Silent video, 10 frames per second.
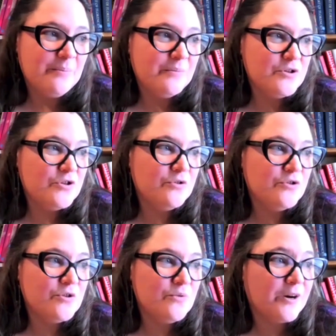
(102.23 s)
students
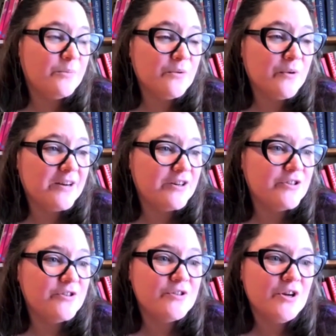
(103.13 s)
who want to be
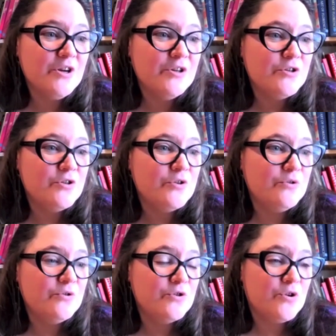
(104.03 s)
writers,
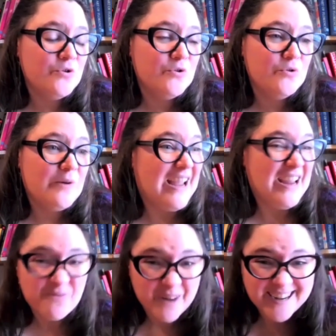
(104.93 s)
students who
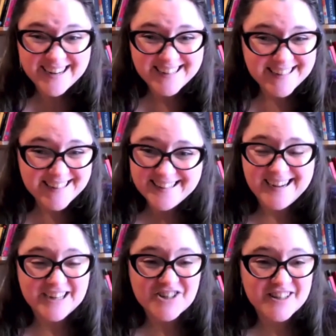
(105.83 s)
hate writing.
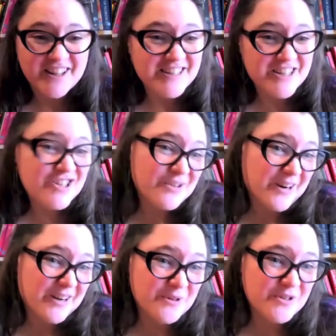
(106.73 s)
I actually like teaching
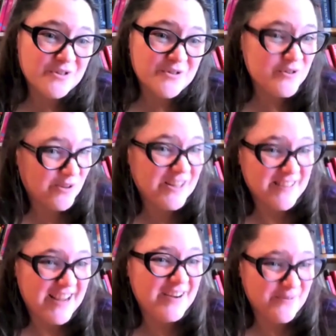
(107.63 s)
writing with students who think they
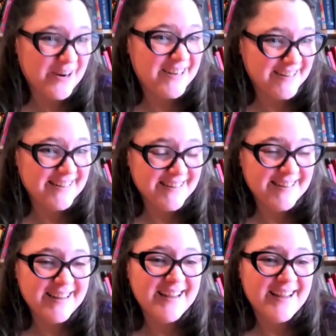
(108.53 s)
hate writing,
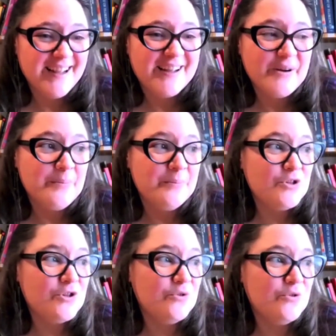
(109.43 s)

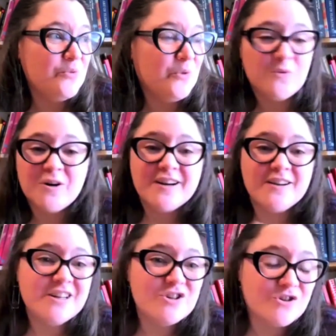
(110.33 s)
students who want to work on a
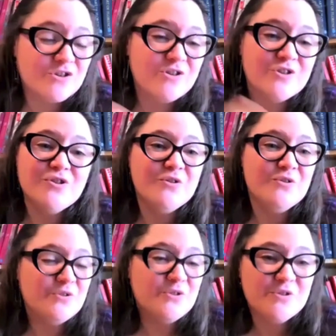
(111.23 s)
lit journal,
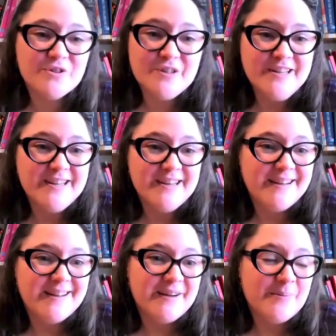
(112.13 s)
students,
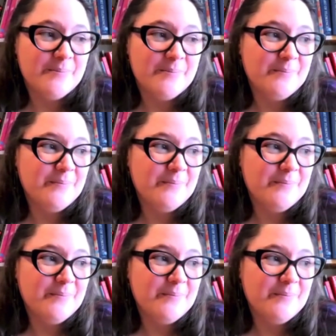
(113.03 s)
who